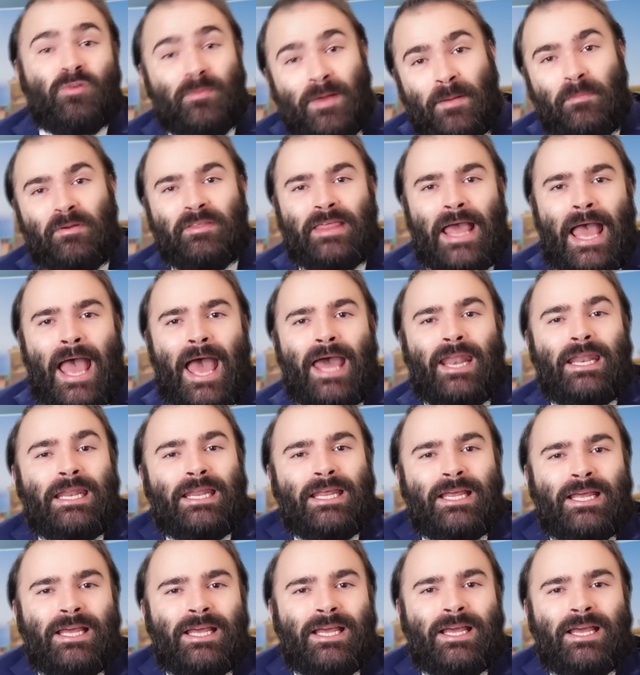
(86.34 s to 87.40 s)
Remember that?
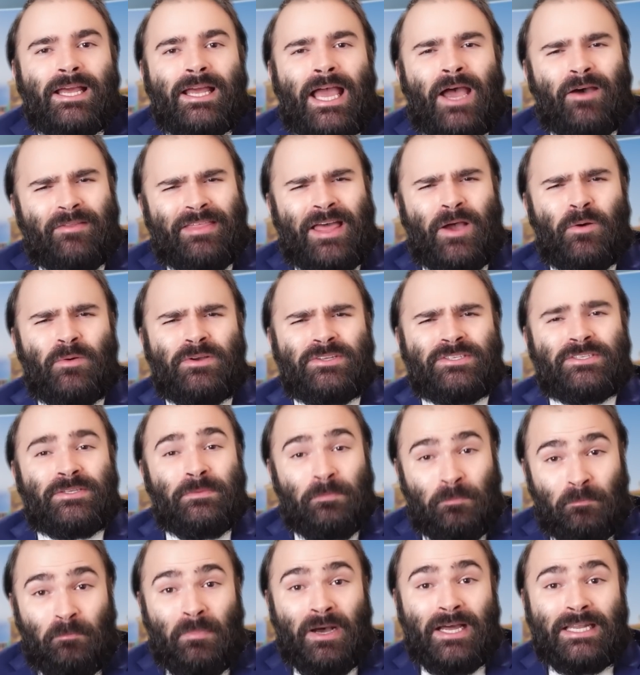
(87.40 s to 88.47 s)
How that was
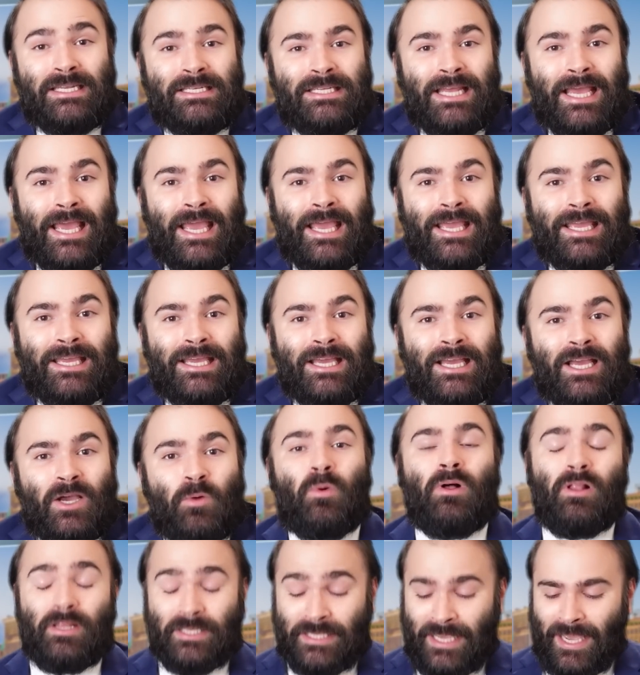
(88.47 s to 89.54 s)
Monday?
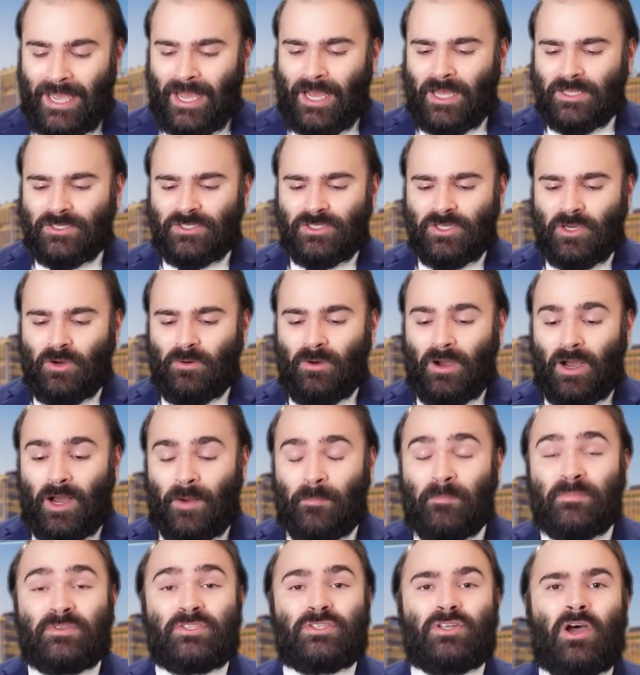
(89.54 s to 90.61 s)
Well, yeah,
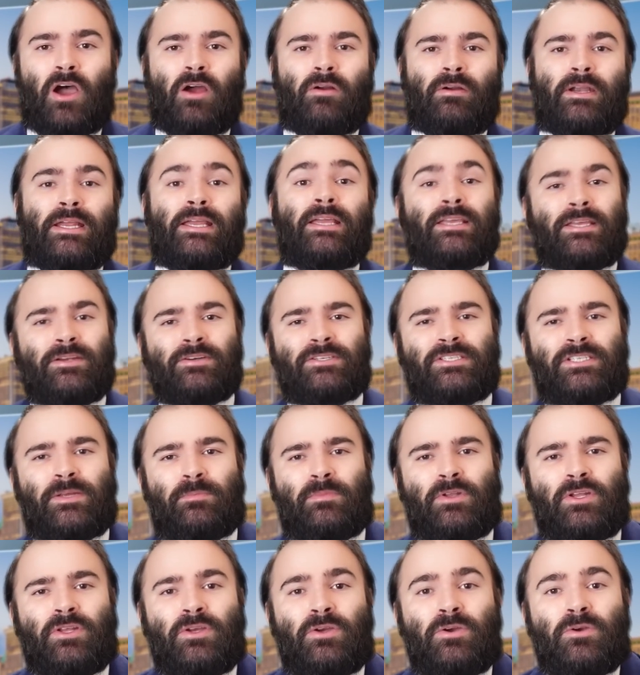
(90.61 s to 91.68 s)
so, sorry, here's
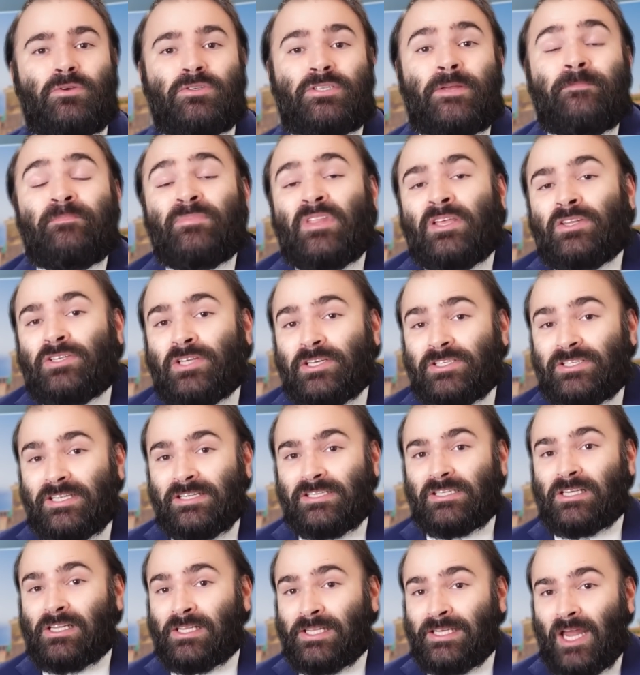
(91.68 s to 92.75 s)
some news. Just
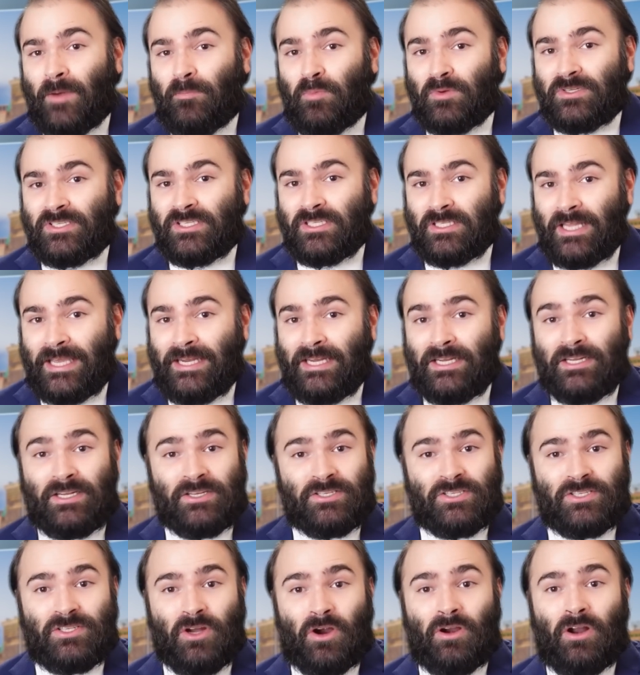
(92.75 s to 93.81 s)
as cleanup was slated to
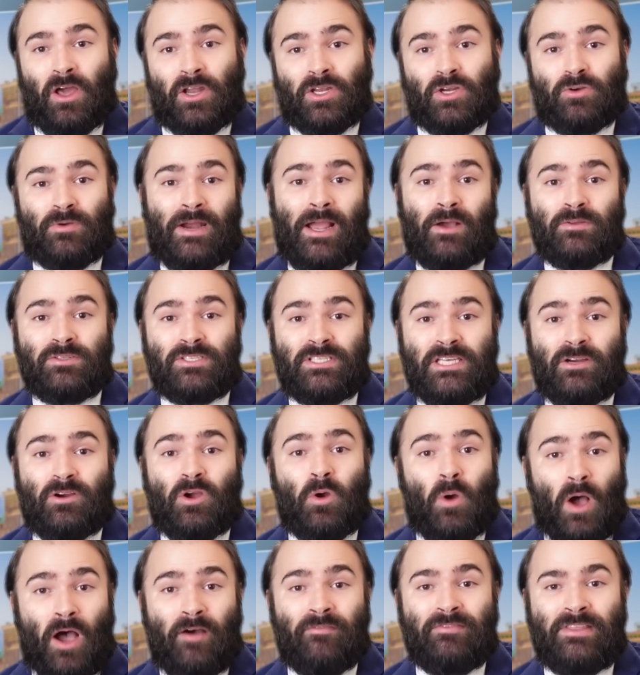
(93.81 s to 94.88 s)
start on Ground
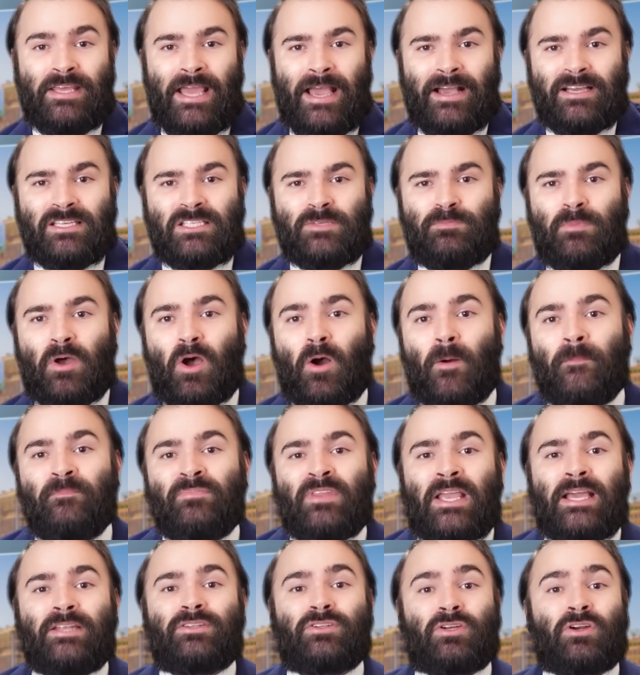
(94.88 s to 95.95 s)
Zero of the Expo,
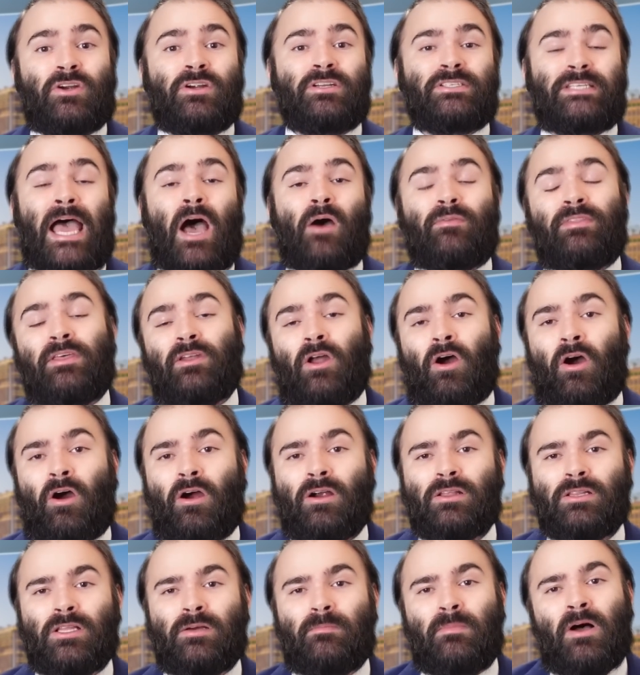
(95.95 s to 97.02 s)
it turns out that
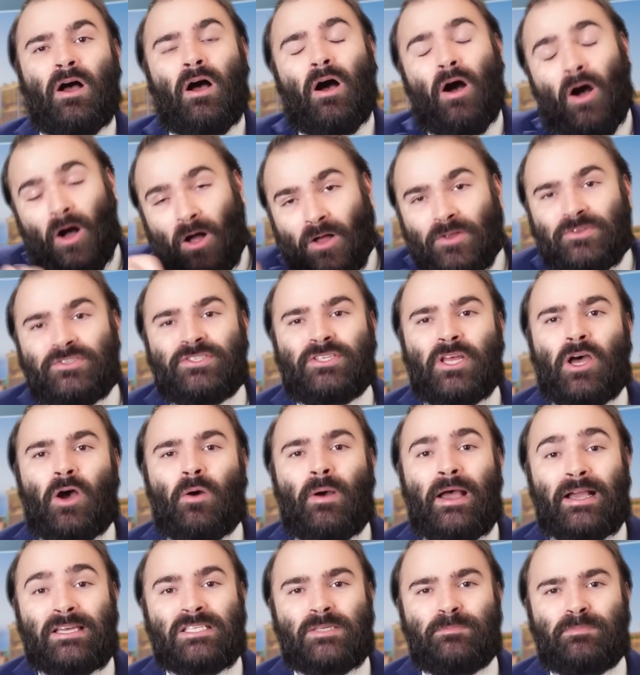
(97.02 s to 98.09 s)
Harlem also
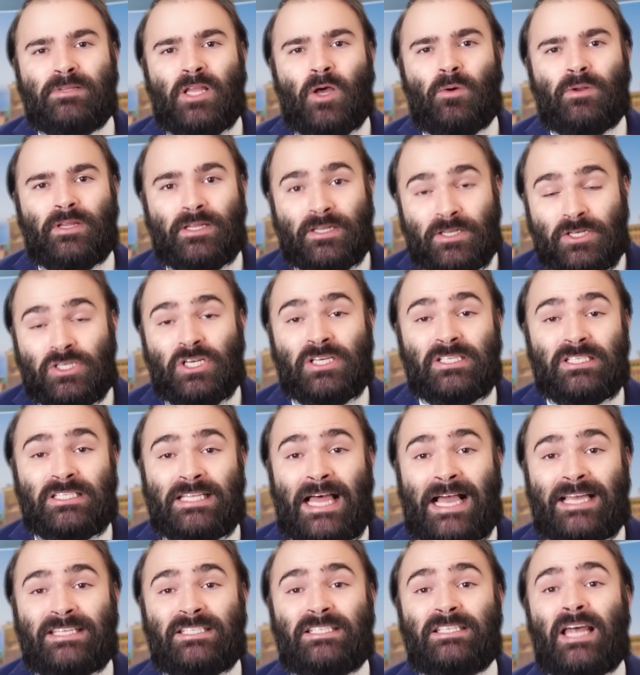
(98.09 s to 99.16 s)
exploded just
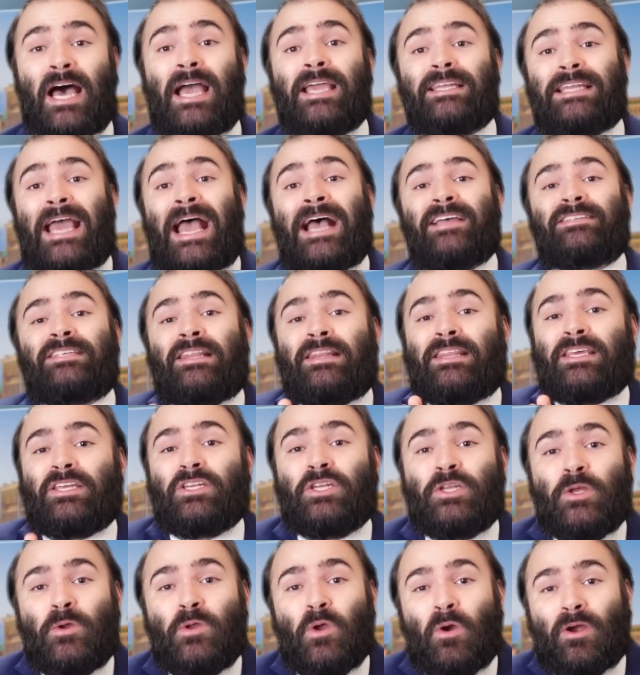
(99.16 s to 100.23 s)
last night, as in the
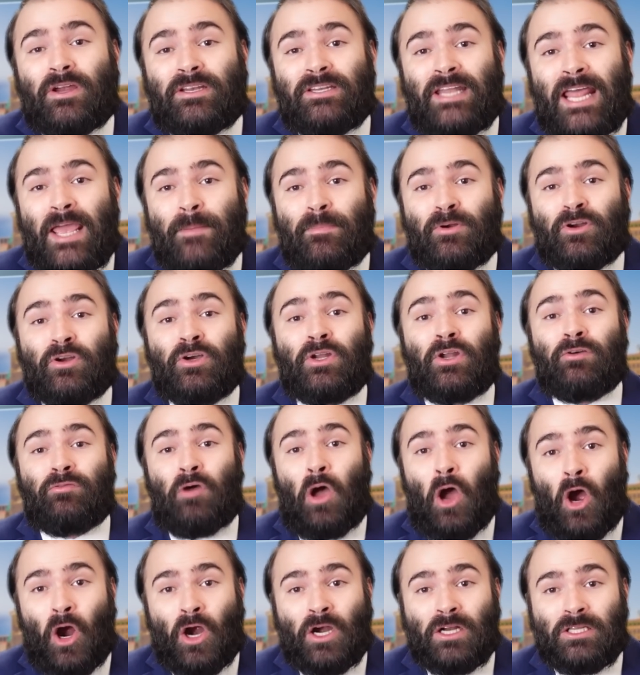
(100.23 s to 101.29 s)
New York neighborhood of
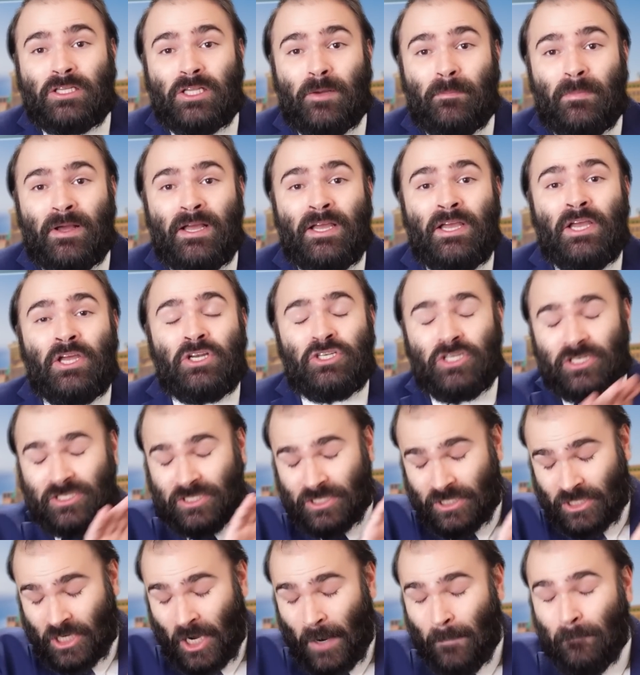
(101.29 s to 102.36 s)
Harlem,
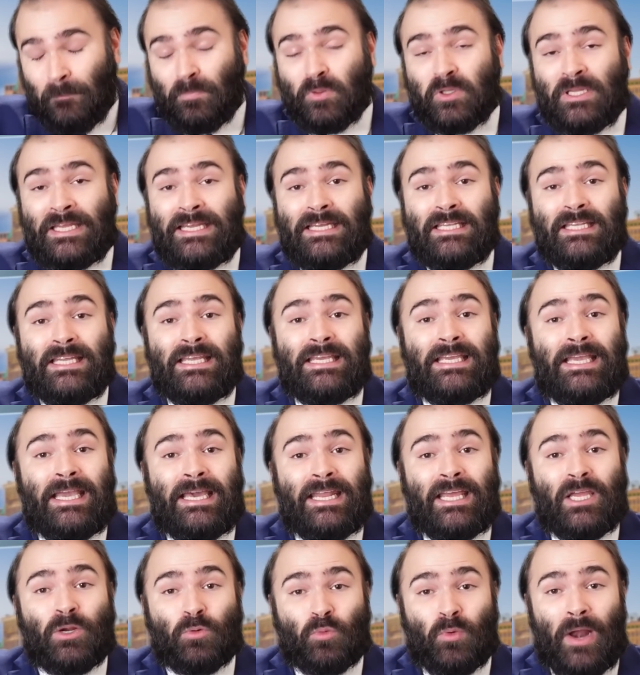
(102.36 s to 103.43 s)
just completely
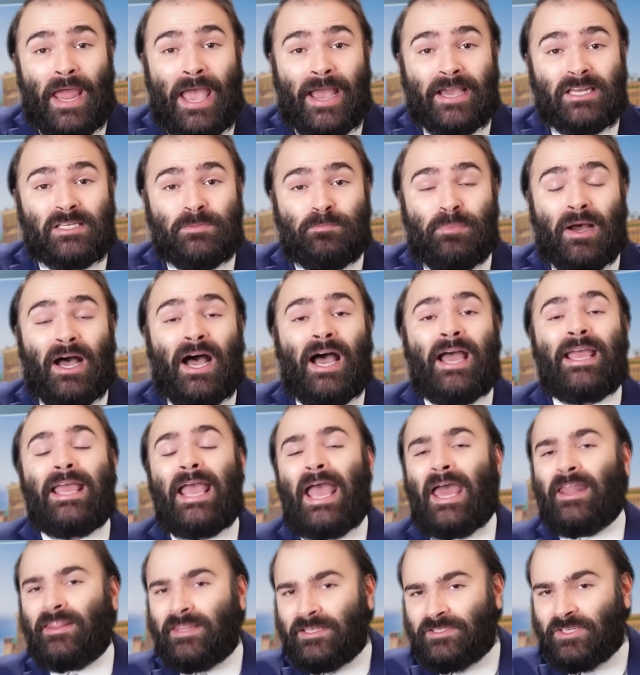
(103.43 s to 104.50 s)
getting wrecked by,
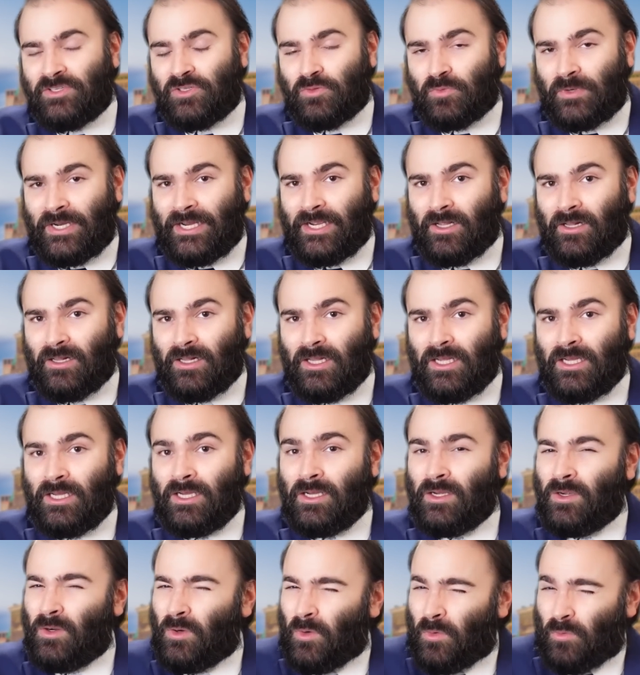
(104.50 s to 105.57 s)
and this is real,
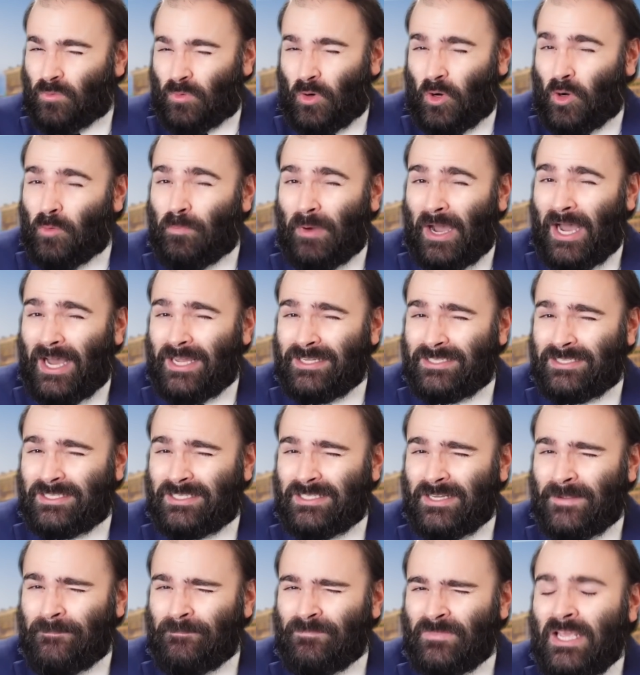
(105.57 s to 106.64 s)
robots?